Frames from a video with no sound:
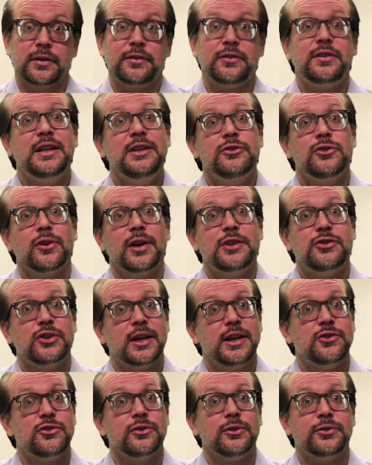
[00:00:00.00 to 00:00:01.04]
a senior
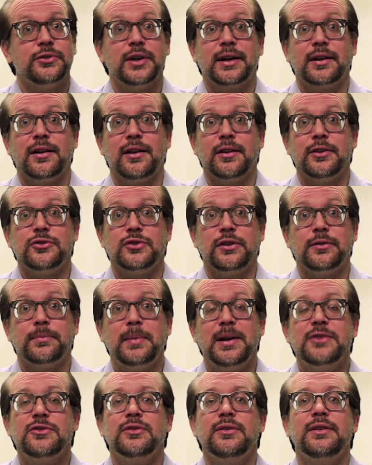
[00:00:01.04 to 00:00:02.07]
educational technology
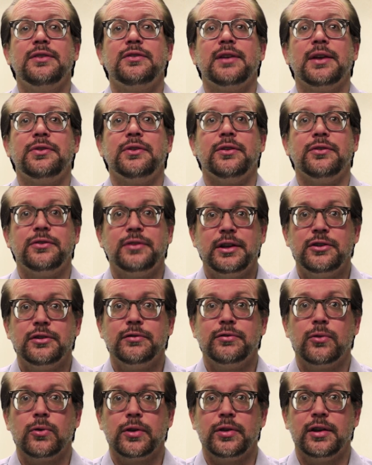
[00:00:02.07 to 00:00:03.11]
specialist at the Center
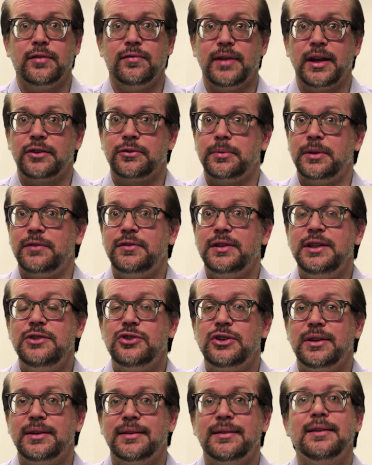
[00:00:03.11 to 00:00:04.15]
for the Advancement of
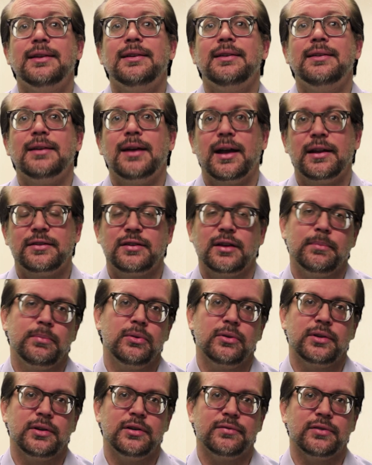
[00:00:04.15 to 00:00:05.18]
Teaching at
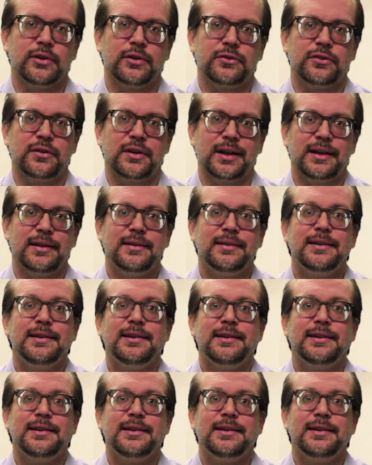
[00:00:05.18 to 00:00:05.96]
Temple University.